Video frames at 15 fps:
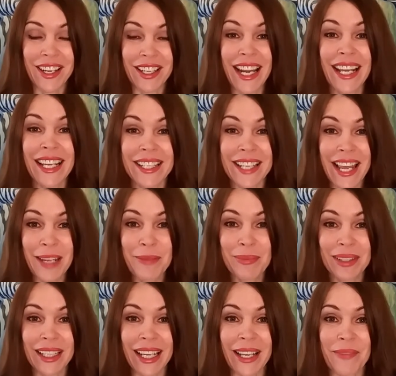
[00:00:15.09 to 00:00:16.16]

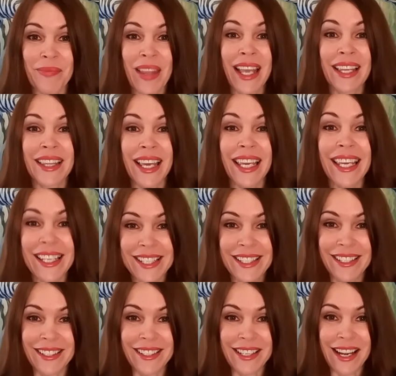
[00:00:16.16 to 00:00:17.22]
namely the Easter
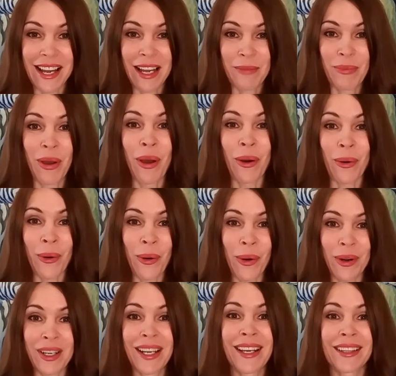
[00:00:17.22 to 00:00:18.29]
time or
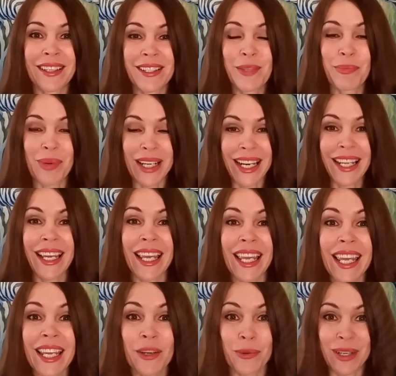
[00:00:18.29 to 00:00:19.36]
the spring
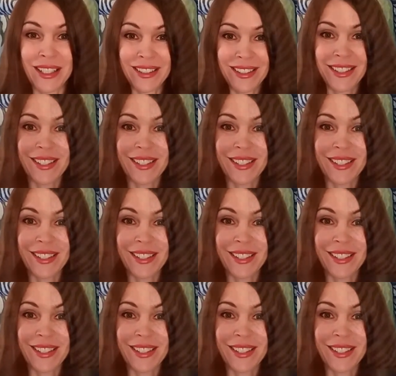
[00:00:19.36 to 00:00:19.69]
equinox